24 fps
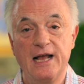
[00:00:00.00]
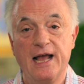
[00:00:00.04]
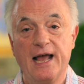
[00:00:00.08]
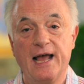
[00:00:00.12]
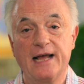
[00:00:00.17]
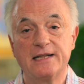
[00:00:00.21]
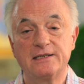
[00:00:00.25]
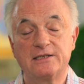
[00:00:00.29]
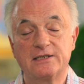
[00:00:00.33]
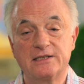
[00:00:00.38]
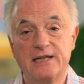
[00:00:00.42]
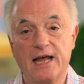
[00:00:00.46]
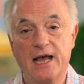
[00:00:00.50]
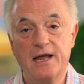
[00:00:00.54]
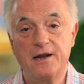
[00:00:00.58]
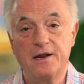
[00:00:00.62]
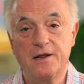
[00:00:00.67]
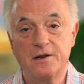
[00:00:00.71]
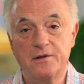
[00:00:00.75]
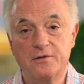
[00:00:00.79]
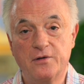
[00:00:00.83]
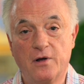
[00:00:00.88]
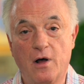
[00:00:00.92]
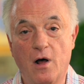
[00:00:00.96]
and
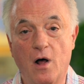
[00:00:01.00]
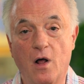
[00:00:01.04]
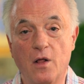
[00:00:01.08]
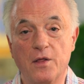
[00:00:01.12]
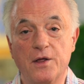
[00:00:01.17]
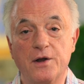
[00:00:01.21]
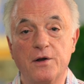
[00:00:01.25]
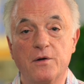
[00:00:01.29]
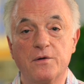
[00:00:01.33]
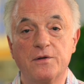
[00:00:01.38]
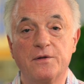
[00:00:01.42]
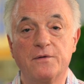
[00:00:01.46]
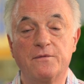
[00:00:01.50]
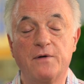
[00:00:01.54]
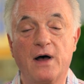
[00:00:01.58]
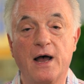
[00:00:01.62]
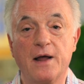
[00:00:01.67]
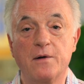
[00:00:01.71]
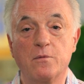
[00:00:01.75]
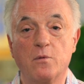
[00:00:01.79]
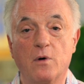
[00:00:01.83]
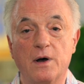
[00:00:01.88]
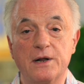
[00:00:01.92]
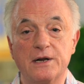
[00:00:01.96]
standing tall in your
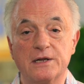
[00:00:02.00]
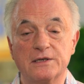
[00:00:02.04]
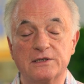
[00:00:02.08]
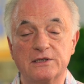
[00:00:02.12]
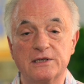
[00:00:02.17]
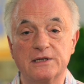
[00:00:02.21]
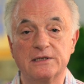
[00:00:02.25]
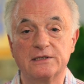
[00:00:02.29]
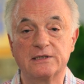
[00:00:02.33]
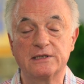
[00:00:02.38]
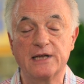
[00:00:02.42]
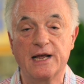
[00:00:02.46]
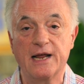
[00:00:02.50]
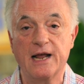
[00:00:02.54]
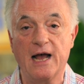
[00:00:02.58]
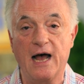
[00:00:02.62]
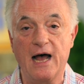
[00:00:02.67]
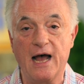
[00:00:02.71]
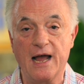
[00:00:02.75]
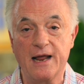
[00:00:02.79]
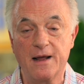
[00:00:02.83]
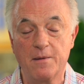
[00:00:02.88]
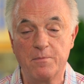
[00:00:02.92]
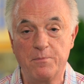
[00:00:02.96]
divine oneness and say,
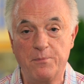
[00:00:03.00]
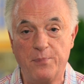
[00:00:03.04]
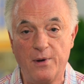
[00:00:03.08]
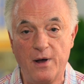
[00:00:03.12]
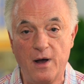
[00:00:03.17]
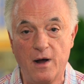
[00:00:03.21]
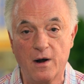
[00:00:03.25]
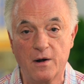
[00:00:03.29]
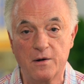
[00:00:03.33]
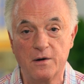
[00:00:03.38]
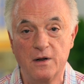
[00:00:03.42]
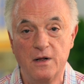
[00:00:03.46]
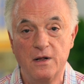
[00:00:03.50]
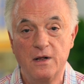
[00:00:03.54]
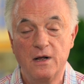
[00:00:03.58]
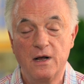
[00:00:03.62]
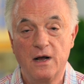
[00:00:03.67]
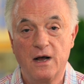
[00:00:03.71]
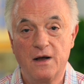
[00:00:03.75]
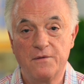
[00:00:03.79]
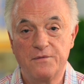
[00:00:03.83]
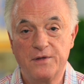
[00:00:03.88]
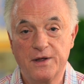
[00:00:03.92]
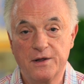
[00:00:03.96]
I am part
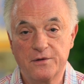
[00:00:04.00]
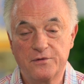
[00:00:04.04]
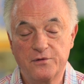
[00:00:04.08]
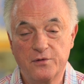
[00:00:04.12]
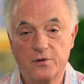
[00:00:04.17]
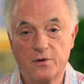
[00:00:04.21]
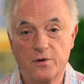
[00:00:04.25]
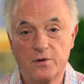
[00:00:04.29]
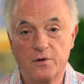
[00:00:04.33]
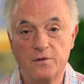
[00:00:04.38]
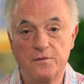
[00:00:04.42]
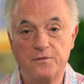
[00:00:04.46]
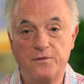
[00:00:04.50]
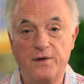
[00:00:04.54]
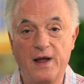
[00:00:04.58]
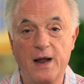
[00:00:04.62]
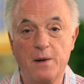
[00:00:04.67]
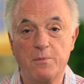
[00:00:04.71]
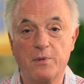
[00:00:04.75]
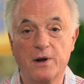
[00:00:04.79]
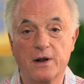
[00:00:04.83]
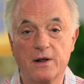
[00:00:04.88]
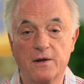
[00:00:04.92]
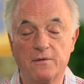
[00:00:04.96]
of the eternal
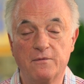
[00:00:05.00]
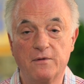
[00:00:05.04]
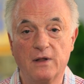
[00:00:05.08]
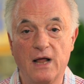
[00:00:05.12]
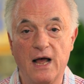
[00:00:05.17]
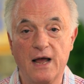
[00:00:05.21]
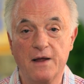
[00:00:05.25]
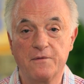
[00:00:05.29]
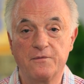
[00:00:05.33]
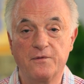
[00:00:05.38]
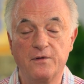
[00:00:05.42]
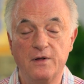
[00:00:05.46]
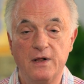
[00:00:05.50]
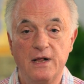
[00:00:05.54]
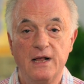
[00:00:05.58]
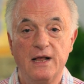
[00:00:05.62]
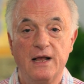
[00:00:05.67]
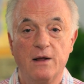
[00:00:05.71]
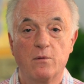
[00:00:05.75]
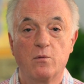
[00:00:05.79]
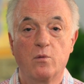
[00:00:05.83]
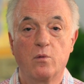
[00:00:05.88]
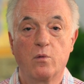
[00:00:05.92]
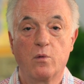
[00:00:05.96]
fabric of life.
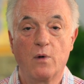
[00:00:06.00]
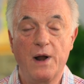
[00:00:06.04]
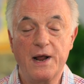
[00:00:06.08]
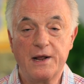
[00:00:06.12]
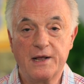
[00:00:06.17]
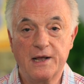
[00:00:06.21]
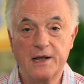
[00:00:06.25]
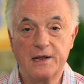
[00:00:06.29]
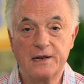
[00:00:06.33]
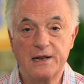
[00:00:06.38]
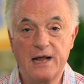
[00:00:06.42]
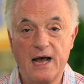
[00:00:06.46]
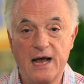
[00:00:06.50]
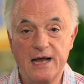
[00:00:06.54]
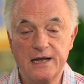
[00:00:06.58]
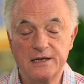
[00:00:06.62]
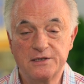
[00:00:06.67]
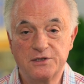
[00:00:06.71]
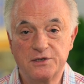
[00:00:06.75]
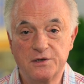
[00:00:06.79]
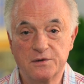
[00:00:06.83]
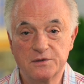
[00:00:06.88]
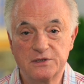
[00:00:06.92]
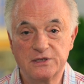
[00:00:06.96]

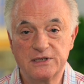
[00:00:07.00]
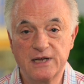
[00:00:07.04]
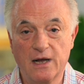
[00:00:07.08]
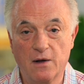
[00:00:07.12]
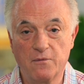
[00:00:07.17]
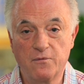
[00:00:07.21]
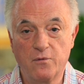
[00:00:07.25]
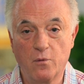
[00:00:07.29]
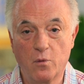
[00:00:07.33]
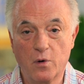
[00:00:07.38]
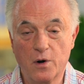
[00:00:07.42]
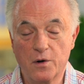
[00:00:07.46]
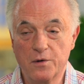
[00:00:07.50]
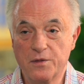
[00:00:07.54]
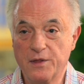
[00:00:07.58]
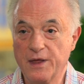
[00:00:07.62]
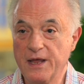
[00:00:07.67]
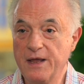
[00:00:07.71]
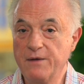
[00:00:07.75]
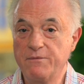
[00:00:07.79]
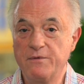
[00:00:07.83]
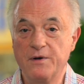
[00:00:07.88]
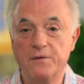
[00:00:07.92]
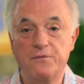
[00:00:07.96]
Recognize your self-worth.
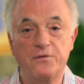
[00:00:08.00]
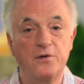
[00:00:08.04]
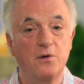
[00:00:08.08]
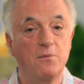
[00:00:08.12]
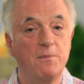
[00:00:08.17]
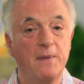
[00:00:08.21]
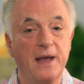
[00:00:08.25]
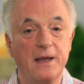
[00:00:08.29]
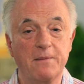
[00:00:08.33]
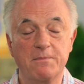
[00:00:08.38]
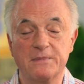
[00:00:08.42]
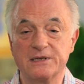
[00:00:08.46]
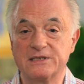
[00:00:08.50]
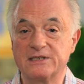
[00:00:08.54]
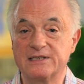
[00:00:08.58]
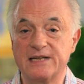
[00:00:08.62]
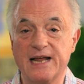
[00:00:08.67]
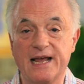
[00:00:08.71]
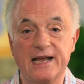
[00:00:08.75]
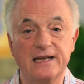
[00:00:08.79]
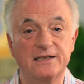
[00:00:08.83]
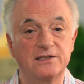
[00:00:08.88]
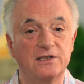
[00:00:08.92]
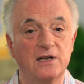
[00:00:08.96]
Even if you make
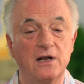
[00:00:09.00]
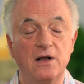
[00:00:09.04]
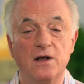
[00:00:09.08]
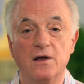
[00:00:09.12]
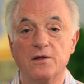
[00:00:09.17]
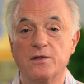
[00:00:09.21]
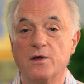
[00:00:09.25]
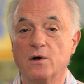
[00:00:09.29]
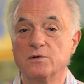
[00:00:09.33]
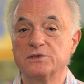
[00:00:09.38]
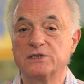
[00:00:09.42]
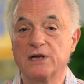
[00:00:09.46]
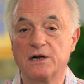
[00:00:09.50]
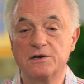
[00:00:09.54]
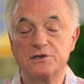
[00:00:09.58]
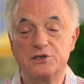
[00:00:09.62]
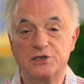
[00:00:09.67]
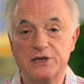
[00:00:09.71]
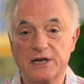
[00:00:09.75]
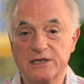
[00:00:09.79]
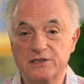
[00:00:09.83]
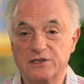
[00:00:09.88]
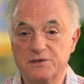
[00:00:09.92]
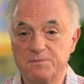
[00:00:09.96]
mistakes, those are
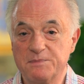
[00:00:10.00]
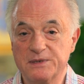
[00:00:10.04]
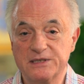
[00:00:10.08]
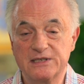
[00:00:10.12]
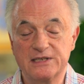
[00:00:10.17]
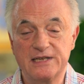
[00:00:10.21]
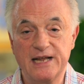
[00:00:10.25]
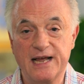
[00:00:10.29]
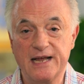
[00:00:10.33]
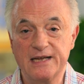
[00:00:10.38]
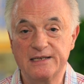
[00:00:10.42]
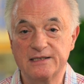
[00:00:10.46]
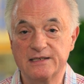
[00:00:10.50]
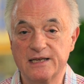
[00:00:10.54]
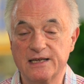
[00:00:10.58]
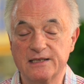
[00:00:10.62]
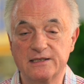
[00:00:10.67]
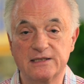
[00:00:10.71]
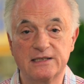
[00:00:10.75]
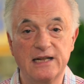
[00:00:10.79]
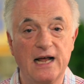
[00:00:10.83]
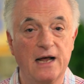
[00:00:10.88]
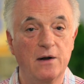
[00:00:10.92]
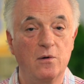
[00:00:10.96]
just mistakes.
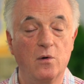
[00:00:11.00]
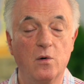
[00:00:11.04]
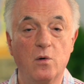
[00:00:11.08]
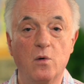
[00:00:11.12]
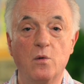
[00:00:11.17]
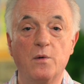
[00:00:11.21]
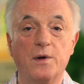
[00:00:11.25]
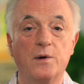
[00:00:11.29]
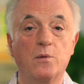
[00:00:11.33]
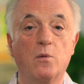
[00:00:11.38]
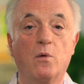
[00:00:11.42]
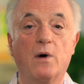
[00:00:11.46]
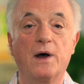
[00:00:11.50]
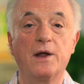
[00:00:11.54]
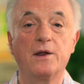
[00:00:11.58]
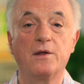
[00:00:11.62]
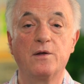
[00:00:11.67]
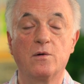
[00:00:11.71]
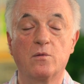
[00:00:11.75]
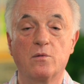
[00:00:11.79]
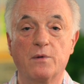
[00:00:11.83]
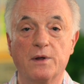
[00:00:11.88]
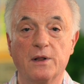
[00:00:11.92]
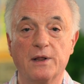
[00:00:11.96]
It's not who and what
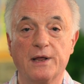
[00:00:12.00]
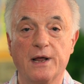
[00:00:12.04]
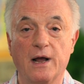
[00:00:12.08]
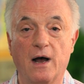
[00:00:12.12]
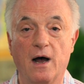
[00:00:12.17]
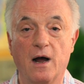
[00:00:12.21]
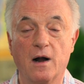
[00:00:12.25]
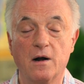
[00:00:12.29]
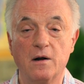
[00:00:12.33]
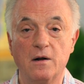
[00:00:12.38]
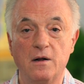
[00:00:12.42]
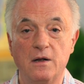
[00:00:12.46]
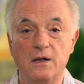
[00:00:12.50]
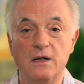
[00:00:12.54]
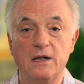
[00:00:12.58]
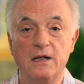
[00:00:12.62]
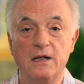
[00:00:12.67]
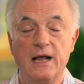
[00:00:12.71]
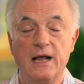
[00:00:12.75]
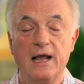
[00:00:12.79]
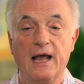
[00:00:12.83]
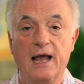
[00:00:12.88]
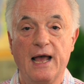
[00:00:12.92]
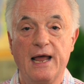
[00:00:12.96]
you really are.
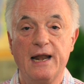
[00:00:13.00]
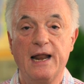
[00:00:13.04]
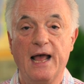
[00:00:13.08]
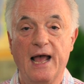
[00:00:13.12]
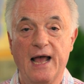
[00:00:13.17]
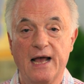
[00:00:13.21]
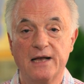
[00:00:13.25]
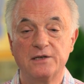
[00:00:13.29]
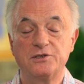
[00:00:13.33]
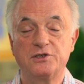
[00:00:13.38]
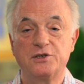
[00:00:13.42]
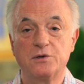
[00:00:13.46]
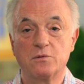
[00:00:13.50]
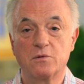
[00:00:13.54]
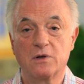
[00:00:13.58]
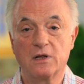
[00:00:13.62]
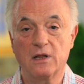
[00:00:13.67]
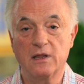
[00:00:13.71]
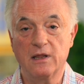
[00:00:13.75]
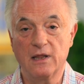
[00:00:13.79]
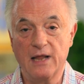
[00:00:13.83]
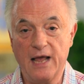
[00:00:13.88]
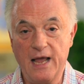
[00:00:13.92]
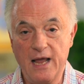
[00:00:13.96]
And as you
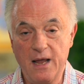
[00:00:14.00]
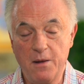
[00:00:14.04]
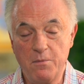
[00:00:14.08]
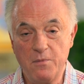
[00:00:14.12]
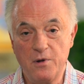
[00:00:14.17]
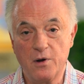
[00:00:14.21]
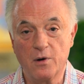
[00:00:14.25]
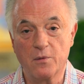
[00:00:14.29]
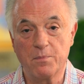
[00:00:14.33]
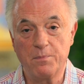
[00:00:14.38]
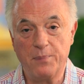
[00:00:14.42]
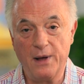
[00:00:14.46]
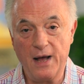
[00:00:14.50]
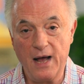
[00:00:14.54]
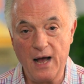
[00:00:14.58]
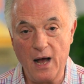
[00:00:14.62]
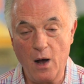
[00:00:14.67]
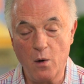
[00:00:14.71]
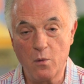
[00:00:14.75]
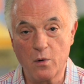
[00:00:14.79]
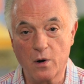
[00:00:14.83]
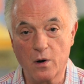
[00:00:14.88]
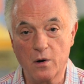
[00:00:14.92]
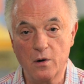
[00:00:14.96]
claim your
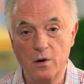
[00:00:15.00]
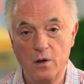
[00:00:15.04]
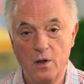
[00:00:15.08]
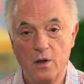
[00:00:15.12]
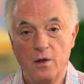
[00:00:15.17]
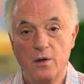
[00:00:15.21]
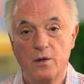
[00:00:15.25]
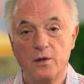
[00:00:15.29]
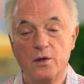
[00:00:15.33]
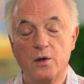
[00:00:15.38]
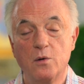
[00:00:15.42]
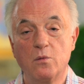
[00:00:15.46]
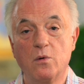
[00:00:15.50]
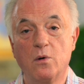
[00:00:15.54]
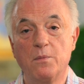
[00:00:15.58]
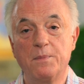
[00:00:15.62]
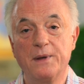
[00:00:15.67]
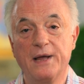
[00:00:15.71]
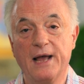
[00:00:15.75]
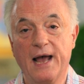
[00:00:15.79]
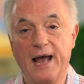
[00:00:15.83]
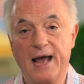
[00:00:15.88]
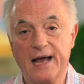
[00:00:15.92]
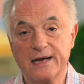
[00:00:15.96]
power, you will
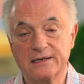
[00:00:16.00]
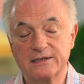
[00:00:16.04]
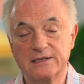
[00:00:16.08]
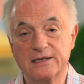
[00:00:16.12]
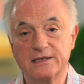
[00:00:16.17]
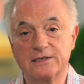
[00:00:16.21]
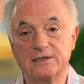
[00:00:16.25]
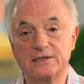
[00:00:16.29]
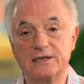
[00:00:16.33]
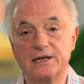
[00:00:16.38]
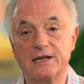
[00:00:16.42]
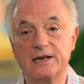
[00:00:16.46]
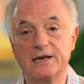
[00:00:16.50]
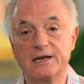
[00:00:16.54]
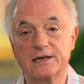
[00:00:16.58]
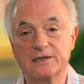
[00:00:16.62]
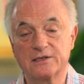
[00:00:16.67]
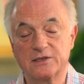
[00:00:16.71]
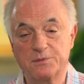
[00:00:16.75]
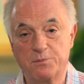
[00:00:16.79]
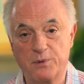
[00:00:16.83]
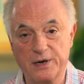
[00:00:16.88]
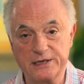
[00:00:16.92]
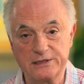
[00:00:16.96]
be accessing and
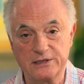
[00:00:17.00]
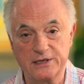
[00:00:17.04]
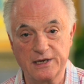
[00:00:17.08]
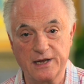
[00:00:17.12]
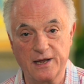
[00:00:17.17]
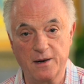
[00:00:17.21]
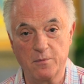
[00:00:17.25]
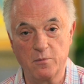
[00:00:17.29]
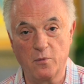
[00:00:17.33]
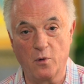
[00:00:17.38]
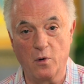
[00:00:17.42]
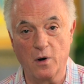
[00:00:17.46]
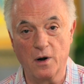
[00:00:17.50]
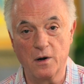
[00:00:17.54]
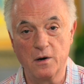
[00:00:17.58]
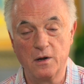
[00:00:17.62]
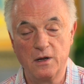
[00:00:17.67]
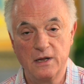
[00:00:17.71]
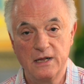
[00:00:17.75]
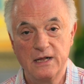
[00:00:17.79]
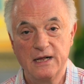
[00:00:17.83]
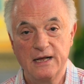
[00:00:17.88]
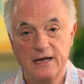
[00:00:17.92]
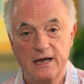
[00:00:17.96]
expressing it more.
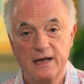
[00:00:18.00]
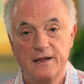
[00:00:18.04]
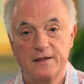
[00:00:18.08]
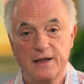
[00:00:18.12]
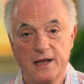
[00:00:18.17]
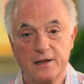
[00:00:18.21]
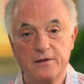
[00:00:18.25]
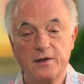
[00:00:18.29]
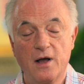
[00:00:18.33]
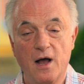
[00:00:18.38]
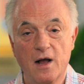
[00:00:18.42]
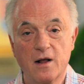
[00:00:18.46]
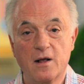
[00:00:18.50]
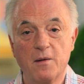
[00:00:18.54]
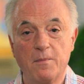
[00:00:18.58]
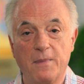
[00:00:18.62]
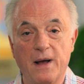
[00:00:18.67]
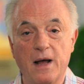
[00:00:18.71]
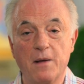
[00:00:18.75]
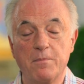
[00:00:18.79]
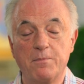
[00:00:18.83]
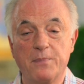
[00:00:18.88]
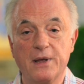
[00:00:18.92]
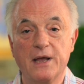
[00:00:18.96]
They talk
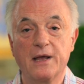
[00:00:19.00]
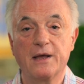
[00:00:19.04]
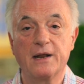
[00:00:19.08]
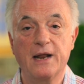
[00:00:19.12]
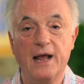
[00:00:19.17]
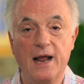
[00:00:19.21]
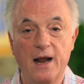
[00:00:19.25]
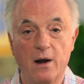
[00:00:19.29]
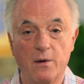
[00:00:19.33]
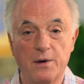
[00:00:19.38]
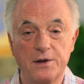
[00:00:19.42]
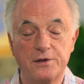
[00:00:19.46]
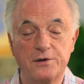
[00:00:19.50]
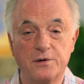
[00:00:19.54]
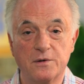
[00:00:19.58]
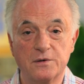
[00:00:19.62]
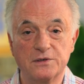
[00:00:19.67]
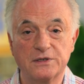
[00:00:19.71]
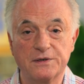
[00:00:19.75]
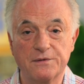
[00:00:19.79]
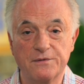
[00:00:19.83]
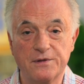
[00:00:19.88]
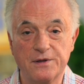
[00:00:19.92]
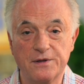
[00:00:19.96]
about being
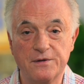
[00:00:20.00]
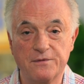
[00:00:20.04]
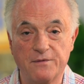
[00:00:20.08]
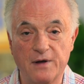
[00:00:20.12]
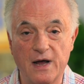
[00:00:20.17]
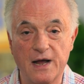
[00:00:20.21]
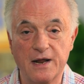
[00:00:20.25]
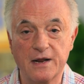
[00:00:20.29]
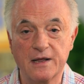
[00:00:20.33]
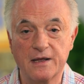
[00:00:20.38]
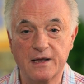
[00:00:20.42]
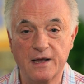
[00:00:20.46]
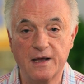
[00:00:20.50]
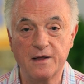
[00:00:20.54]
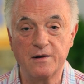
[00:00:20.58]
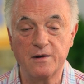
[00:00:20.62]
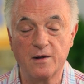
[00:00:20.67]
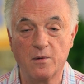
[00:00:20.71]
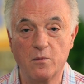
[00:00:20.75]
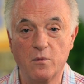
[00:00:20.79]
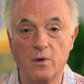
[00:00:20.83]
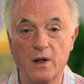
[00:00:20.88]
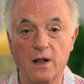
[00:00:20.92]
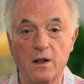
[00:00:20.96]
inheritors of the divine
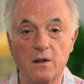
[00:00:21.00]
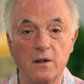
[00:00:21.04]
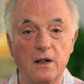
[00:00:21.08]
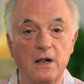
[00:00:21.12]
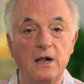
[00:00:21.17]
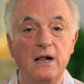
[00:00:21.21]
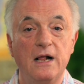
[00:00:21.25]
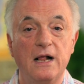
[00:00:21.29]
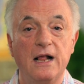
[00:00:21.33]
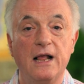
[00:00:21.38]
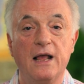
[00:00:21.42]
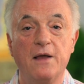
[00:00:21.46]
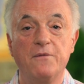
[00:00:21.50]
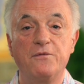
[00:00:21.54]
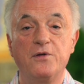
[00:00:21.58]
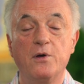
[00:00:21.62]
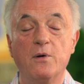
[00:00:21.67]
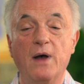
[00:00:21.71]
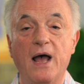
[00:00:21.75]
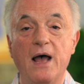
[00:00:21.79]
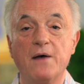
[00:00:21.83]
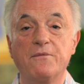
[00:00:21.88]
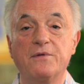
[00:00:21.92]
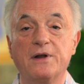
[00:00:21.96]
kingdom. Well, if
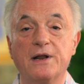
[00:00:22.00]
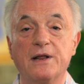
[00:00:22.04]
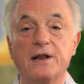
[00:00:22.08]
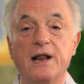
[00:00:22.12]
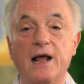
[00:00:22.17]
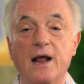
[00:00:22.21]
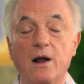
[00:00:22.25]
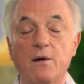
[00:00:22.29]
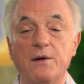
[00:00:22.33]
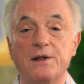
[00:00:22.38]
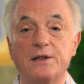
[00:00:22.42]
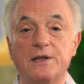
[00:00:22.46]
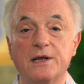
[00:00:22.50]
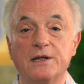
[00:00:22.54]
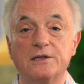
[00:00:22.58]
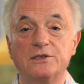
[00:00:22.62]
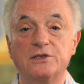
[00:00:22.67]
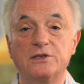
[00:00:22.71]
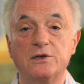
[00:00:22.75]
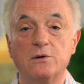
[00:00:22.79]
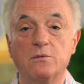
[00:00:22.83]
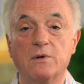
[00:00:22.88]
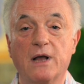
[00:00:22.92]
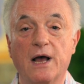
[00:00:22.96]
you have an
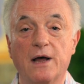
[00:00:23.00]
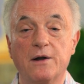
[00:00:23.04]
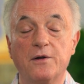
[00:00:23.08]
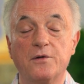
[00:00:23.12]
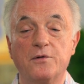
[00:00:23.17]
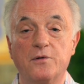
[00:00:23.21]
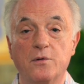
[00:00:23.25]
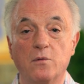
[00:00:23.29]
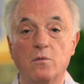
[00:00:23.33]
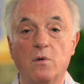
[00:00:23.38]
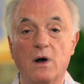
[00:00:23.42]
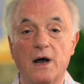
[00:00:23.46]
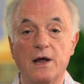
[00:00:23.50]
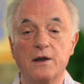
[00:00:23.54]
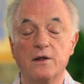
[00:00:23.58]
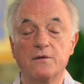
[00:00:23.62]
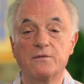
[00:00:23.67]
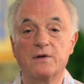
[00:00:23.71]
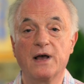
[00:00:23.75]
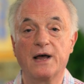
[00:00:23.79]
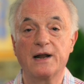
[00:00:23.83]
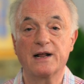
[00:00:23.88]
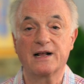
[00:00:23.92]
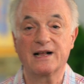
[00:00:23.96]
inheritance, you've got to do what?
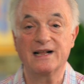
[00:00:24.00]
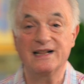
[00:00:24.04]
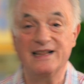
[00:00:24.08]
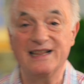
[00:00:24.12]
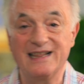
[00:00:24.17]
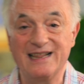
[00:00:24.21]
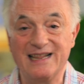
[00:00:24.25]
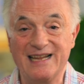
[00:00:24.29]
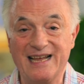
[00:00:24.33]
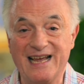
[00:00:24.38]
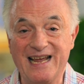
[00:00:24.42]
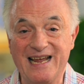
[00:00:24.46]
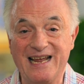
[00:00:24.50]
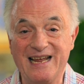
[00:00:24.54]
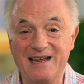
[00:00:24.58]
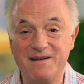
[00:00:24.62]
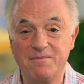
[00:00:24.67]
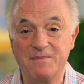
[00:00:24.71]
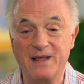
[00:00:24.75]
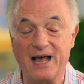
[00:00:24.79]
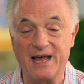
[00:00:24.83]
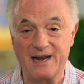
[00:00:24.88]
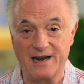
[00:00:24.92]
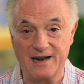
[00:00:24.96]
You've got to
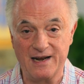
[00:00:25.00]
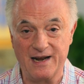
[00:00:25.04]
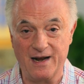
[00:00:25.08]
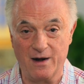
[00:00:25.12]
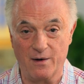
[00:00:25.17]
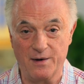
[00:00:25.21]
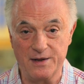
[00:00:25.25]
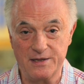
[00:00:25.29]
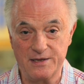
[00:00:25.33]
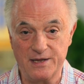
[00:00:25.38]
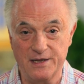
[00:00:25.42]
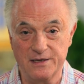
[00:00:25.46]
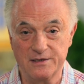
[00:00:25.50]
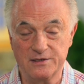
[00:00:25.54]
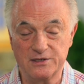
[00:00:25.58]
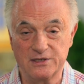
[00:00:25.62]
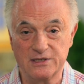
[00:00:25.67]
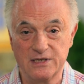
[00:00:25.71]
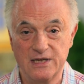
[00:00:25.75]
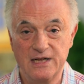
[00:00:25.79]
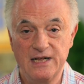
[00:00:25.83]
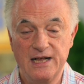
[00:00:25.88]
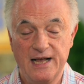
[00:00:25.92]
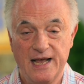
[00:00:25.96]
claim that
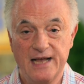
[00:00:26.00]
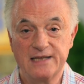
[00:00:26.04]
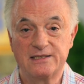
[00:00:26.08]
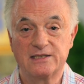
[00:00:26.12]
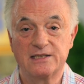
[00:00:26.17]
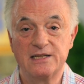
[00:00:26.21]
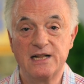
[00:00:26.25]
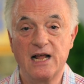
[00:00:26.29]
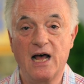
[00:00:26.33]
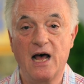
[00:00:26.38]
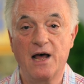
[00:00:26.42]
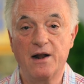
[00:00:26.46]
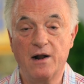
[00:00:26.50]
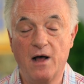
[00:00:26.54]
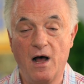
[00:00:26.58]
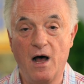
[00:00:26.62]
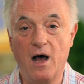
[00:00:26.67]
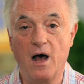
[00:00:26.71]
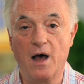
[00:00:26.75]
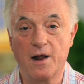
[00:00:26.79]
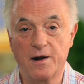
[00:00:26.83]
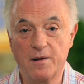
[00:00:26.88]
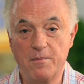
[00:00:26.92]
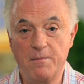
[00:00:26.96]
inheritance. It's not
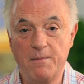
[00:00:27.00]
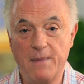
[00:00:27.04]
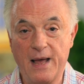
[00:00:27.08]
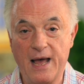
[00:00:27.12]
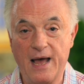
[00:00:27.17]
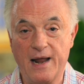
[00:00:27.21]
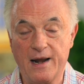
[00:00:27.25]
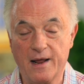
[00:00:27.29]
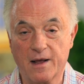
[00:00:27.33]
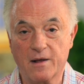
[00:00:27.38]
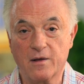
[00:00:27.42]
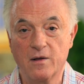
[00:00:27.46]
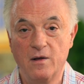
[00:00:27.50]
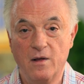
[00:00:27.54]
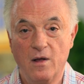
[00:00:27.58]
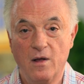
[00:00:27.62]
automatic.